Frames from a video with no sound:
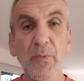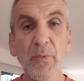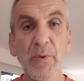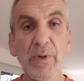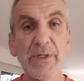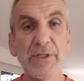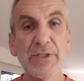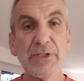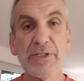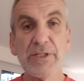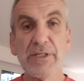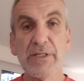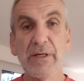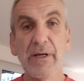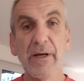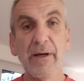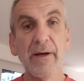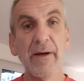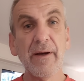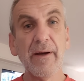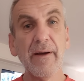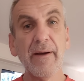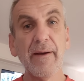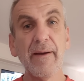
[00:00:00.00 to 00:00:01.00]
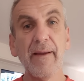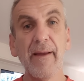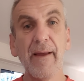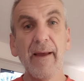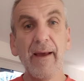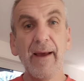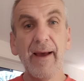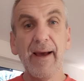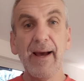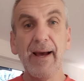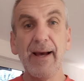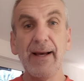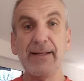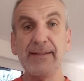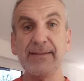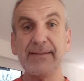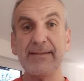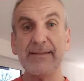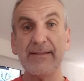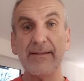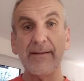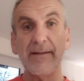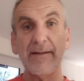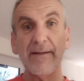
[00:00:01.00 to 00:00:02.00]
which
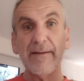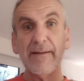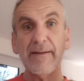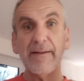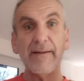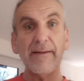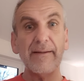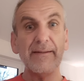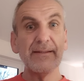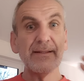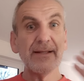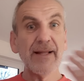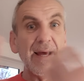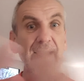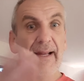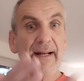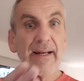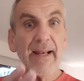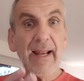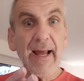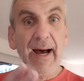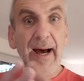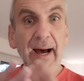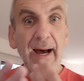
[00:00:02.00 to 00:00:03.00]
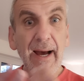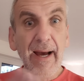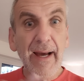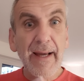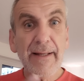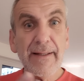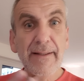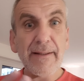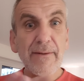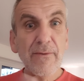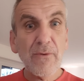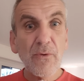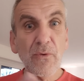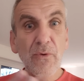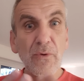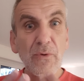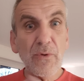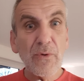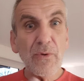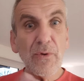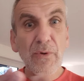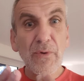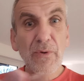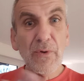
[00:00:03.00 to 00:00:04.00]
has a deadline.
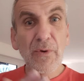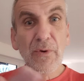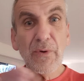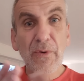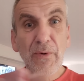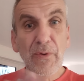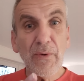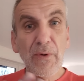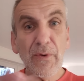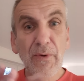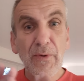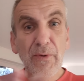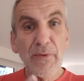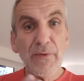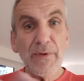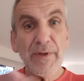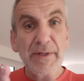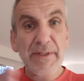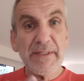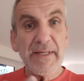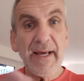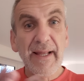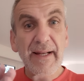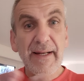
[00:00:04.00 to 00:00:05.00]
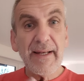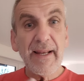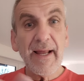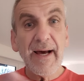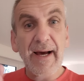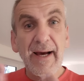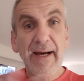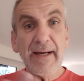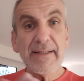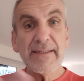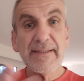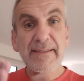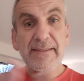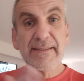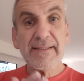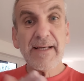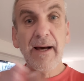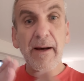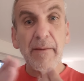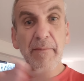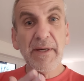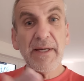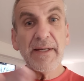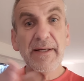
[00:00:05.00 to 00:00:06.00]
Oh, the deadline is
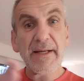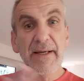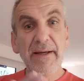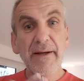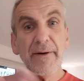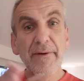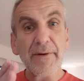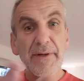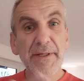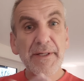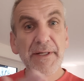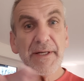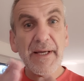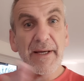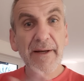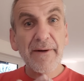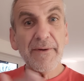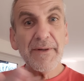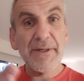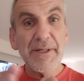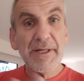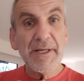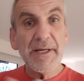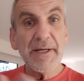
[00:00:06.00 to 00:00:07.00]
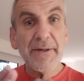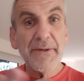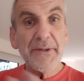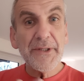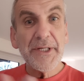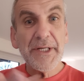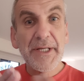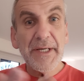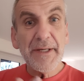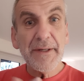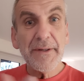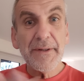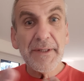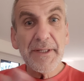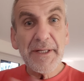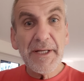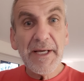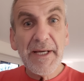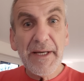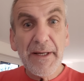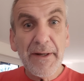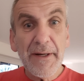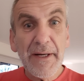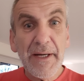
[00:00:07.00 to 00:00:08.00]
coming nearer, nearer, nearer, nearer,
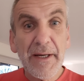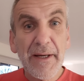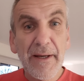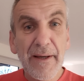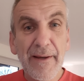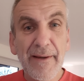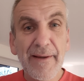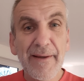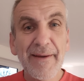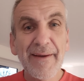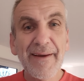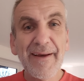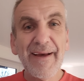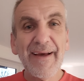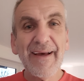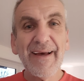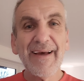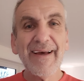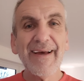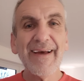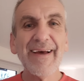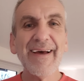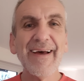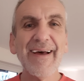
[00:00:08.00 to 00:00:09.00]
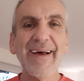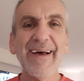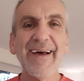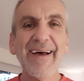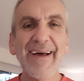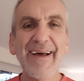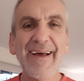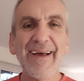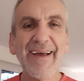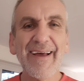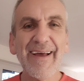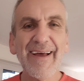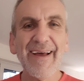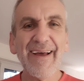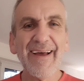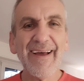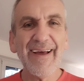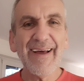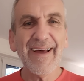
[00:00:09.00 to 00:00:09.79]
nearer.